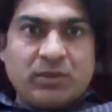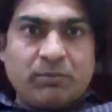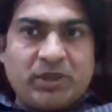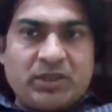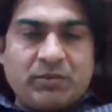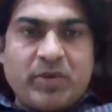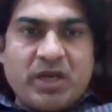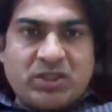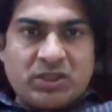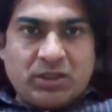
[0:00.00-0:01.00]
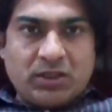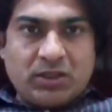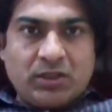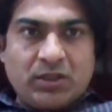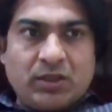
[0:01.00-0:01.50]
with complete patching.
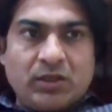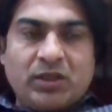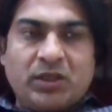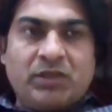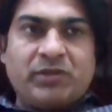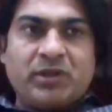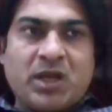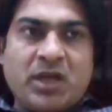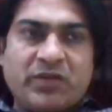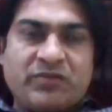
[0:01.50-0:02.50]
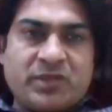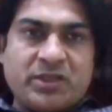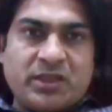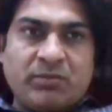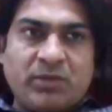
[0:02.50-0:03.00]
Even I have
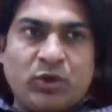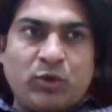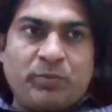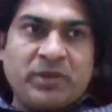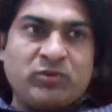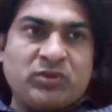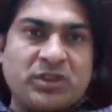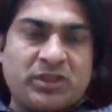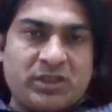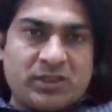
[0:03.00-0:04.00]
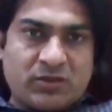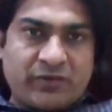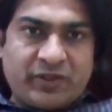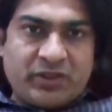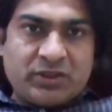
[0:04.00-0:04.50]
treated amblyopia up to 30 years
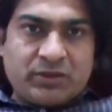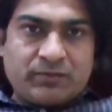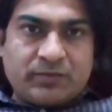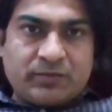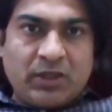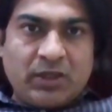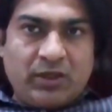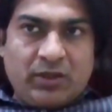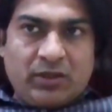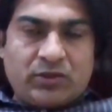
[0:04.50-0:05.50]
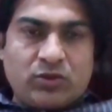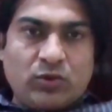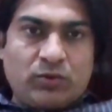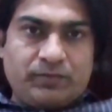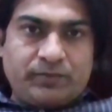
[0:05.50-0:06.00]
of age.
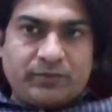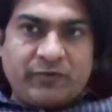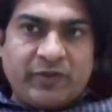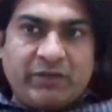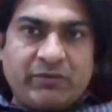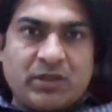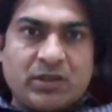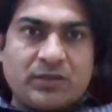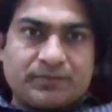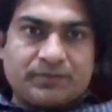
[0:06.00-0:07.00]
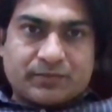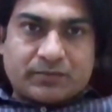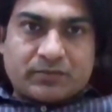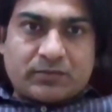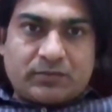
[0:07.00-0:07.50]
So whenever
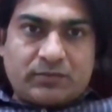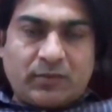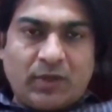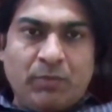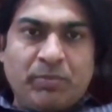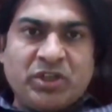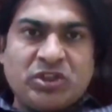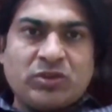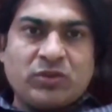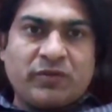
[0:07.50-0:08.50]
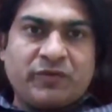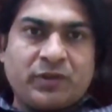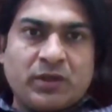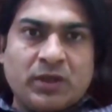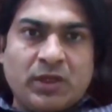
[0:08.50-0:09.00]
a patient of
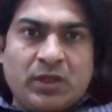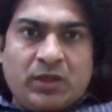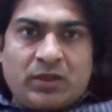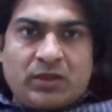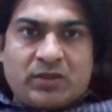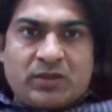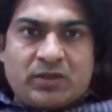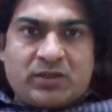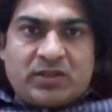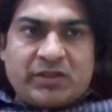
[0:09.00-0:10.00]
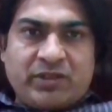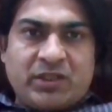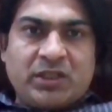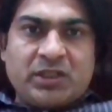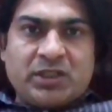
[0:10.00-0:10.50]

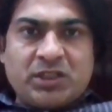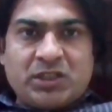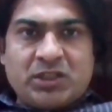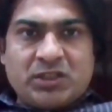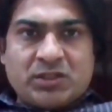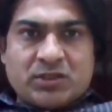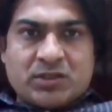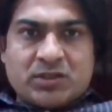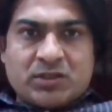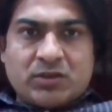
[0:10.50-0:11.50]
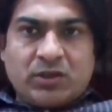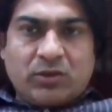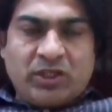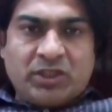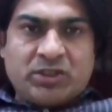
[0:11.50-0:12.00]
17, 18 years
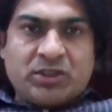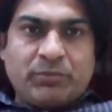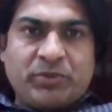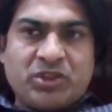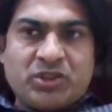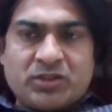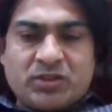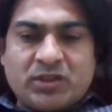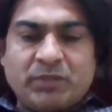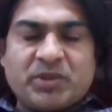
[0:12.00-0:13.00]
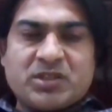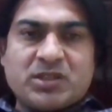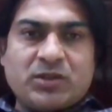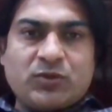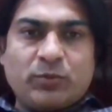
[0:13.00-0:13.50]
age patients, they
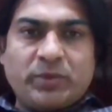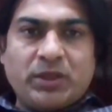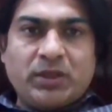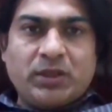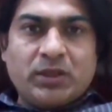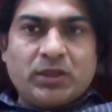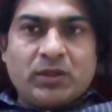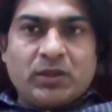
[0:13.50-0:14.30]
present to me,